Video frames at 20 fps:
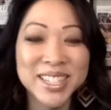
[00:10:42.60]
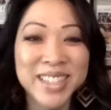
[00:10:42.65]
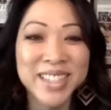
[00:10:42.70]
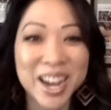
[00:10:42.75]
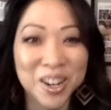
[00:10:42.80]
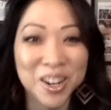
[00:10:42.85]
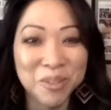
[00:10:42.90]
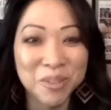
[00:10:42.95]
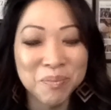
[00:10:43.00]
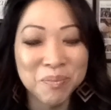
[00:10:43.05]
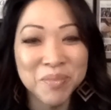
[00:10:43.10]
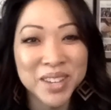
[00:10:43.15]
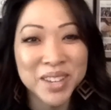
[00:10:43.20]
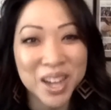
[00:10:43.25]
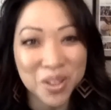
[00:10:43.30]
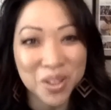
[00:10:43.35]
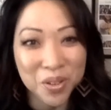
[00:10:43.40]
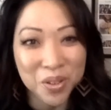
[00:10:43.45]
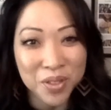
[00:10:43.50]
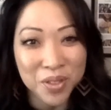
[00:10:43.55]
Now, the
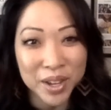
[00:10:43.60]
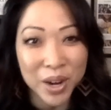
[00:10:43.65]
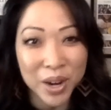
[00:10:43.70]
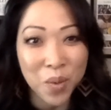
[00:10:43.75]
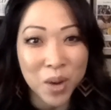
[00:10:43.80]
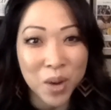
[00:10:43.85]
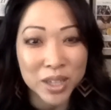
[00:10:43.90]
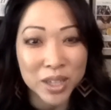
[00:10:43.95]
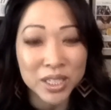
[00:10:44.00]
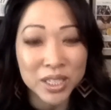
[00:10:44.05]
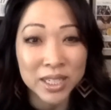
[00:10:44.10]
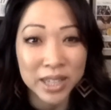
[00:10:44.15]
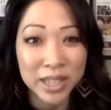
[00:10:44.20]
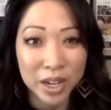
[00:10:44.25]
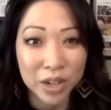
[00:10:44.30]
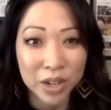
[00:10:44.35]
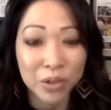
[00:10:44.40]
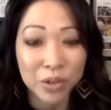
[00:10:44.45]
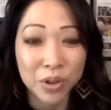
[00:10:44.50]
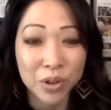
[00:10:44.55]
other thing I want to
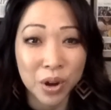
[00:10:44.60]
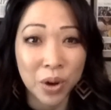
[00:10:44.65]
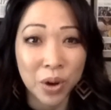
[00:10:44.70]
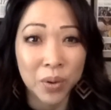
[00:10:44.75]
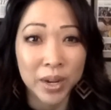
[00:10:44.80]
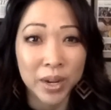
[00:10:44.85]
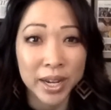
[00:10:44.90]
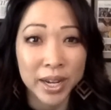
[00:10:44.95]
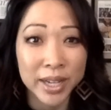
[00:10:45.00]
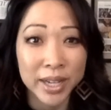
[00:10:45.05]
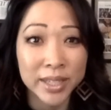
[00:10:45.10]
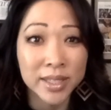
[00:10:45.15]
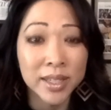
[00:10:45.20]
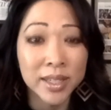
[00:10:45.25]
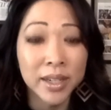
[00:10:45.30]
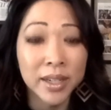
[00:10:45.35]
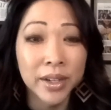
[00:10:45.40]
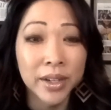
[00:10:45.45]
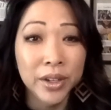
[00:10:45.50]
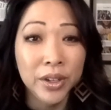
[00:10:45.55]
let you know is,
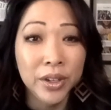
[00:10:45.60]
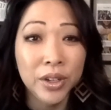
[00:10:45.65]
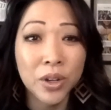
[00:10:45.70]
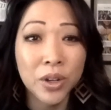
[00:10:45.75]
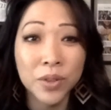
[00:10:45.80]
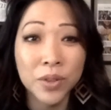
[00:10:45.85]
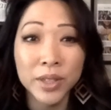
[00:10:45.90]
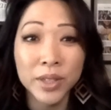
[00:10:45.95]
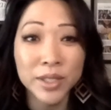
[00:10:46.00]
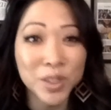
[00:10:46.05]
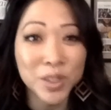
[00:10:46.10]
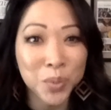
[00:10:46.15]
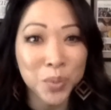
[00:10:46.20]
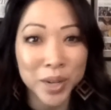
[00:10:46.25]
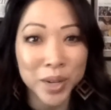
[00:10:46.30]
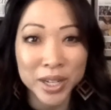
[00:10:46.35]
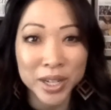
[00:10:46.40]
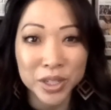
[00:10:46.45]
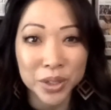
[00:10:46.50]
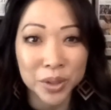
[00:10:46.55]
this is what
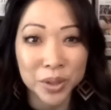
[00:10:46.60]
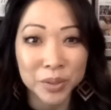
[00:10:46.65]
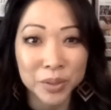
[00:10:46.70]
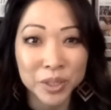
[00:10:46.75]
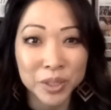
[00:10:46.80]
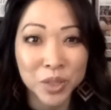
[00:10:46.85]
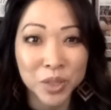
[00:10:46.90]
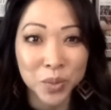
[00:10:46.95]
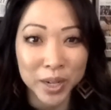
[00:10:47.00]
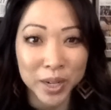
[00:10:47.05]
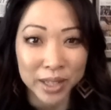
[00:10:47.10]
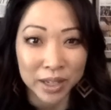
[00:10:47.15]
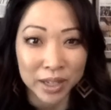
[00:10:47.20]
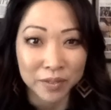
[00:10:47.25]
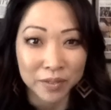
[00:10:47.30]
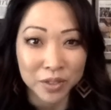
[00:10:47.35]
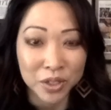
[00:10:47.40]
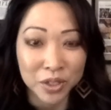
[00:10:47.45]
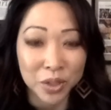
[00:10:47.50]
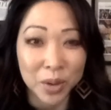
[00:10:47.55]
I do. This is what I
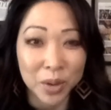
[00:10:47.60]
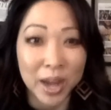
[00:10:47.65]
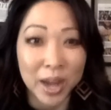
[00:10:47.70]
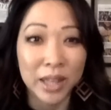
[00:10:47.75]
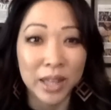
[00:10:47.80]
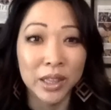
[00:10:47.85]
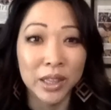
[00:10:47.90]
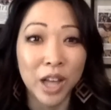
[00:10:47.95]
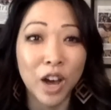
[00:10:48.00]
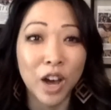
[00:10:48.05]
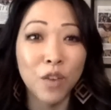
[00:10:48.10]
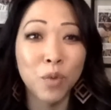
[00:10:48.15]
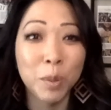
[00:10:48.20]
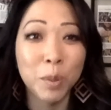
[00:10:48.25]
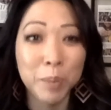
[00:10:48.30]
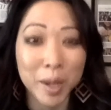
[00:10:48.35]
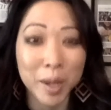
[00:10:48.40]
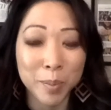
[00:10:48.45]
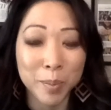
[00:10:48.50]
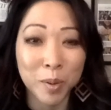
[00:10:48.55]
love to do. I love
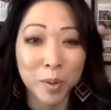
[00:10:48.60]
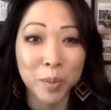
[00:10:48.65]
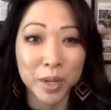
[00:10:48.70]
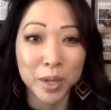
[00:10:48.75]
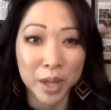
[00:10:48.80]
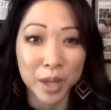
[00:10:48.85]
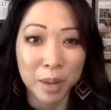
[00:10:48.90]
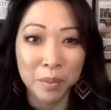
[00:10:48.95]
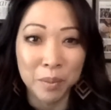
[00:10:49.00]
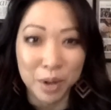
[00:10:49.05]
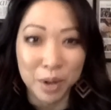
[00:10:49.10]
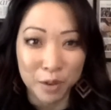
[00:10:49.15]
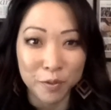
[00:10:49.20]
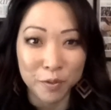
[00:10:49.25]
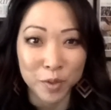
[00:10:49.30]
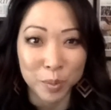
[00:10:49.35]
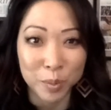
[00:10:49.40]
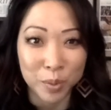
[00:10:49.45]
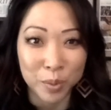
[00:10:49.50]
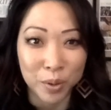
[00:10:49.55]
when people become
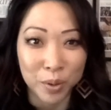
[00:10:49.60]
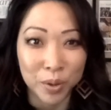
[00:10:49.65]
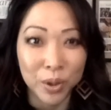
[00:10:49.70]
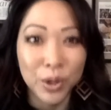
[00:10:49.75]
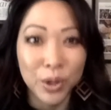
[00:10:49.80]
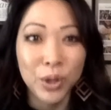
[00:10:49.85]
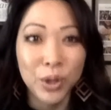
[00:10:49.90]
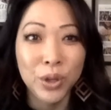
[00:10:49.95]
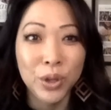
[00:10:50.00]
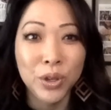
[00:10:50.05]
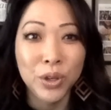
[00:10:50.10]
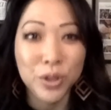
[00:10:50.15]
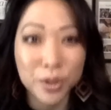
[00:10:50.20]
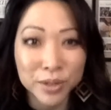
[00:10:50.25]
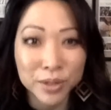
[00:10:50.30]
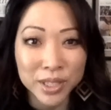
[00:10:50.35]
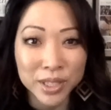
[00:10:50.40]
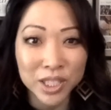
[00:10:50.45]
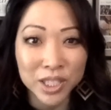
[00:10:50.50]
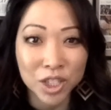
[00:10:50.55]
comfortable
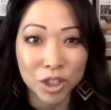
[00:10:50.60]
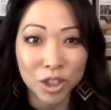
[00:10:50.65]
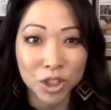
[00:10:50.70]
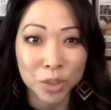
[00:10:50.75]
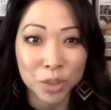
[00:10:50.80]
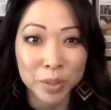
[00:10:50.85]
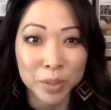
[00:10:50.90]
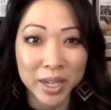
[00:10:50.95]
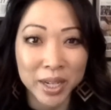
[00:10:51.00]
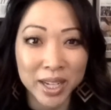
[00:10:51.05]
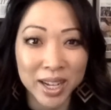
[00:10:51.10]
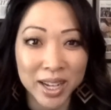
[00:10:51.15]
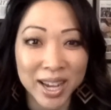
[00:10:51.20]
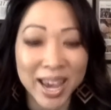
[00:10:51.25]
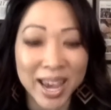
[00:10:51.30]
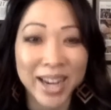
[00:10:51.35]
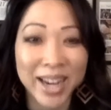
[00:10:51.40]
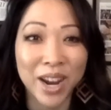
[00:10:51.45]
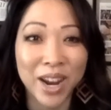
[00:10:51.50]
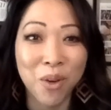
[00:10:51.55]
using social media,
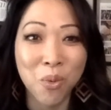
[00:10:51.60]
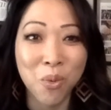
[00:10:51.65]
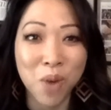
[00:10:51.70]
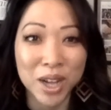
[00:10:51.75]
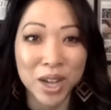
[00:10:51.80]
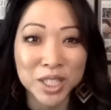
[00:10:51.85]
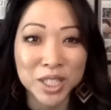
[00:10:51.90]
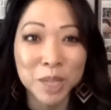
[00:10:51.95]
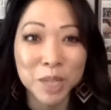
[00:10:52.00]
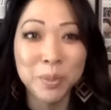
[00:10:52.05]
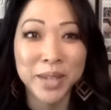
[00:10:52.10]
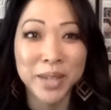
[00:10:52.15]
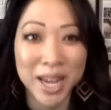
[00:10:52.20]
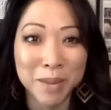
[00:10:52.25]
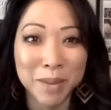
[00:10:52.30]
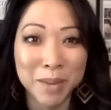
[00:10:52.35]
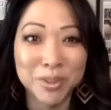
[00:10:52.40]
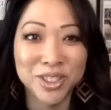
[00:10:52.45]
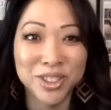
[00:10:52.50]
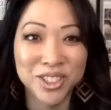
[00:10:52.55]
and I want to be
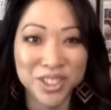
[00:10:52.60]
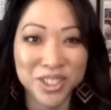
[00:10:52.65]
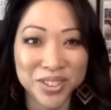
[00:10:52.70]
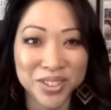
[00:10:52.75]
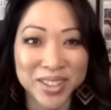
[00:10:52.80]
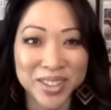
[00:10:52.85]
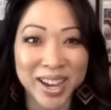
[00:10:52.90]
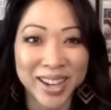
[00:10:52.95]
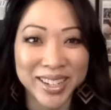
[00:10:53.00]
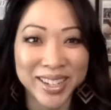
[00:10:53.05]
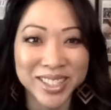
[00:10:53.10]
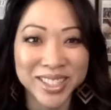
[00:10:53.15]
able to do that.